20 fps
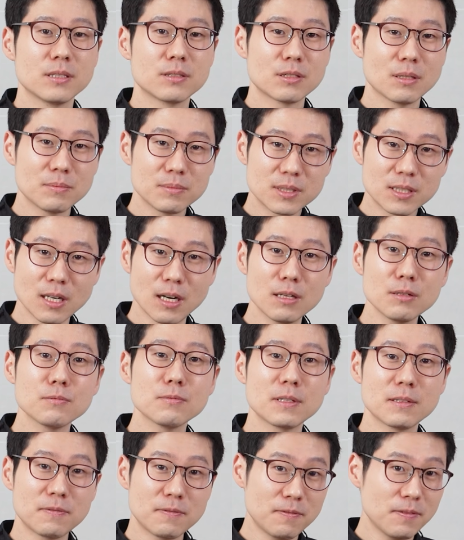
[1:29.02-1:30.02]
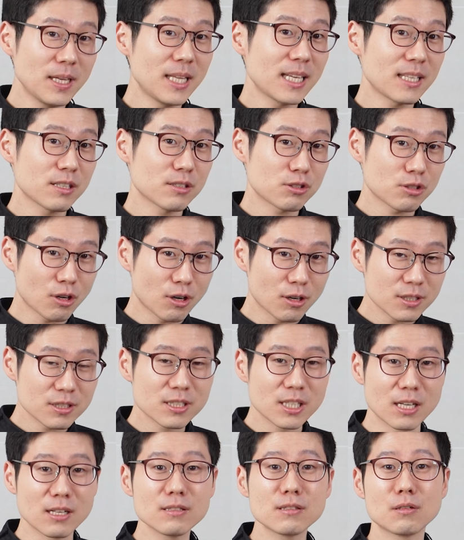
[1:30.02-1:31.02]
So I'm done with filling the tart
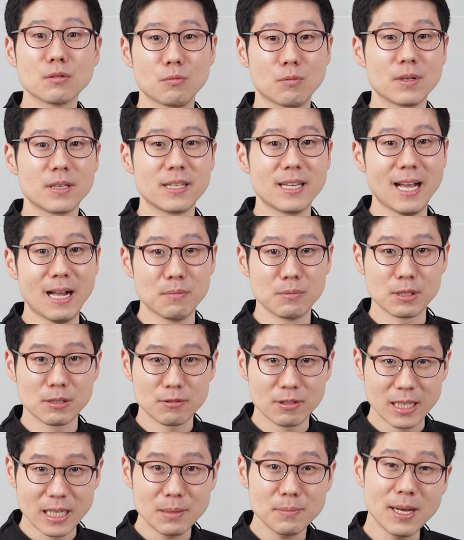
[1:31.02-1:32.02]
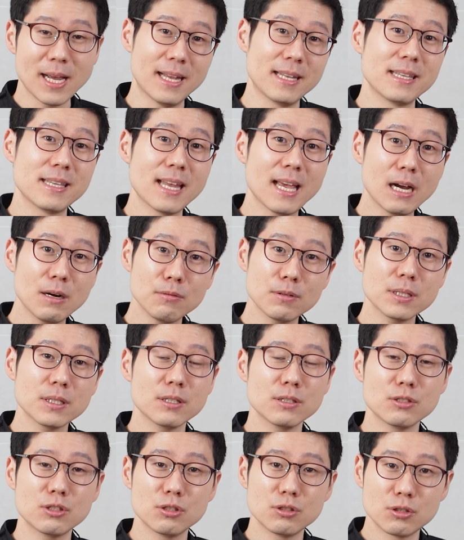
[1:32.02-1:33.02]
shells with the almond cream, and now what I'm
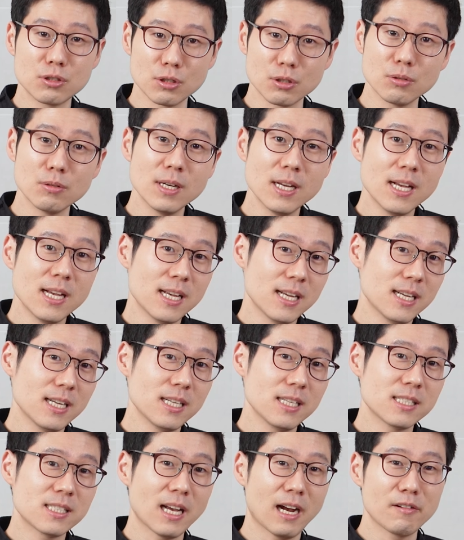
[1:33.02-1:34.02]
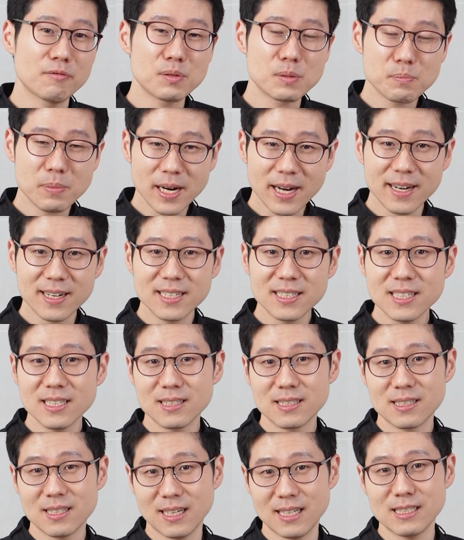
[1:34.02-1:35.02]
going to do is I've
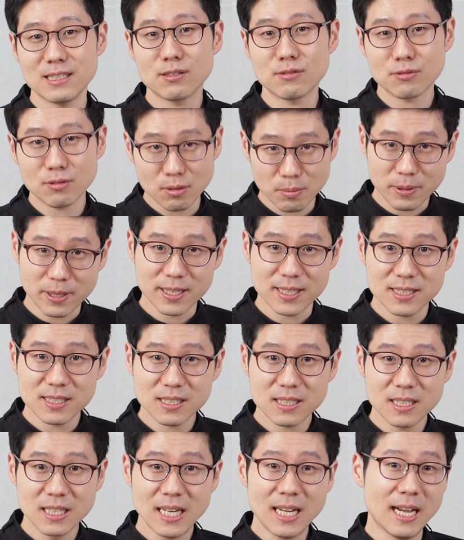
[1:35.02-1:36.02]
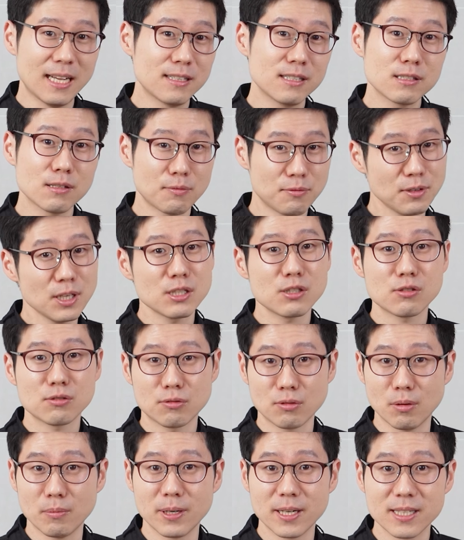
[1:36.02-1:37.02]
prepared diced strawberries, and these are fresh
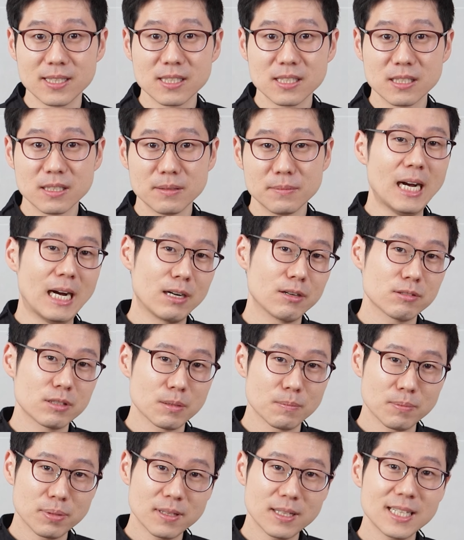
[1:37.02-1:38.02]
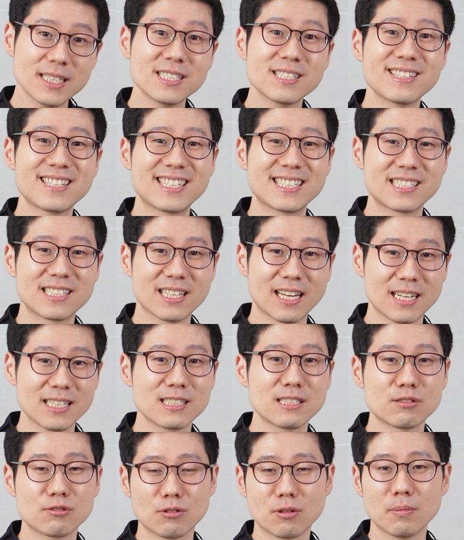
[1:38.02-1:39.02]
strawberries. I'm going to place these
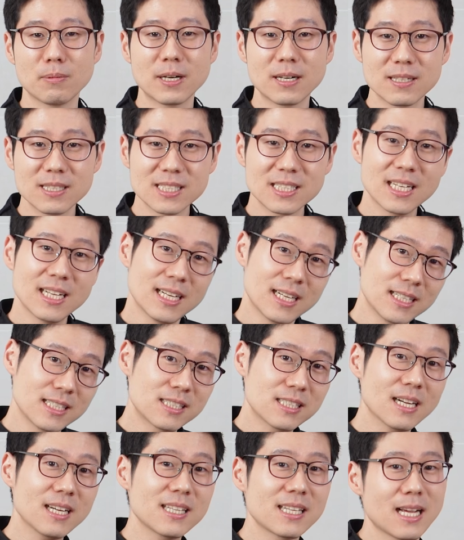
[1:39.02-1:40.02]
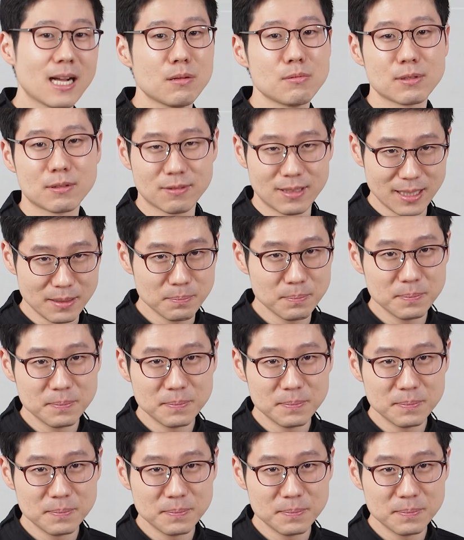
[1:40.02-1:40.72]
diced strawberries inside the almond cream.